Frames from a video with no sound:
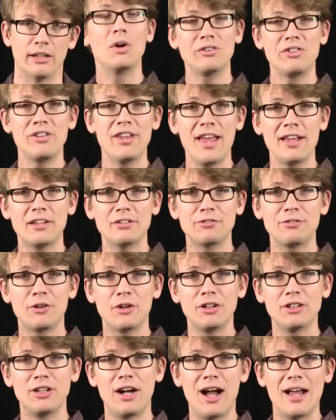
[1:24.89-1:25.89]
Once the egg is
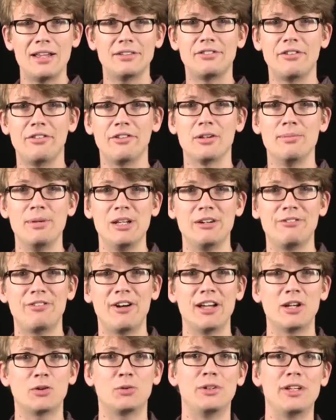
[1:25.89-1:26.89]
fertilized, the
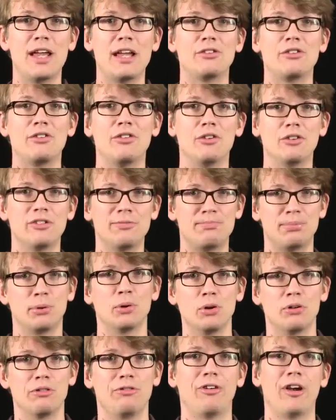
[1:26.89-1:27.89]
gametophyte creates the
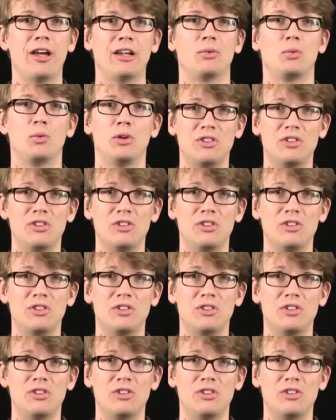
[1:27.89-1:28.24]
sporophyte,